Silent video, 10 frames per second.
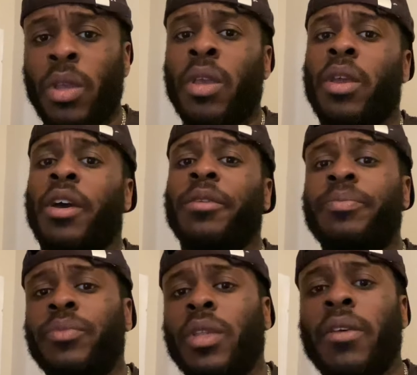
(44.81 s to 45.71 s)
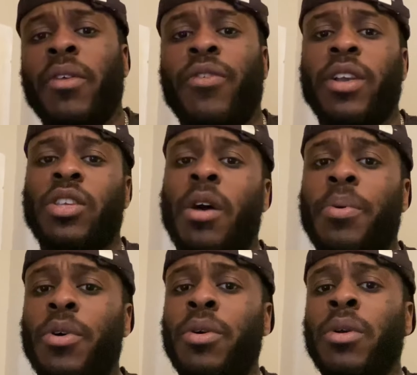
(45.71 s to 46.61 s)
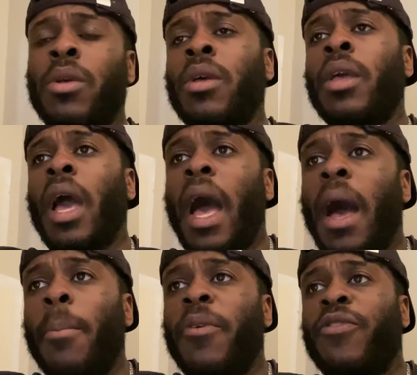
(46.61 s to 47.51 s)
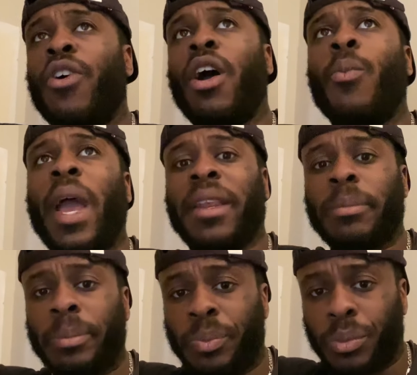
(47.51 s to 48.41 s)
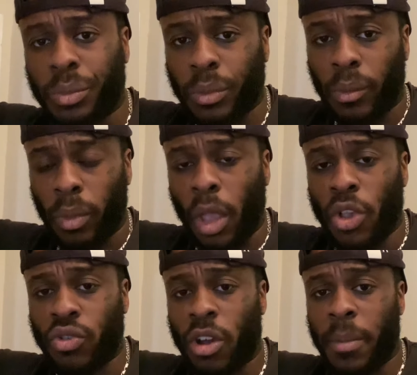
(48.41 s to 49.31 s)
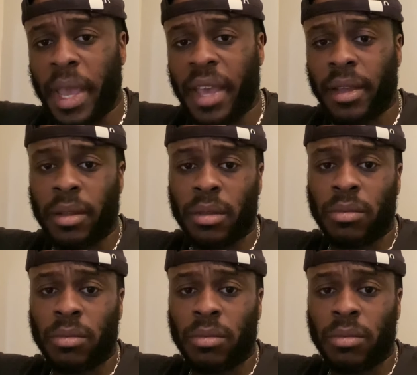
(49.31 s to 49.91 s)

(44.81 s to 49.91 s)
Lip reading: For example, before I went, I was growing my hair.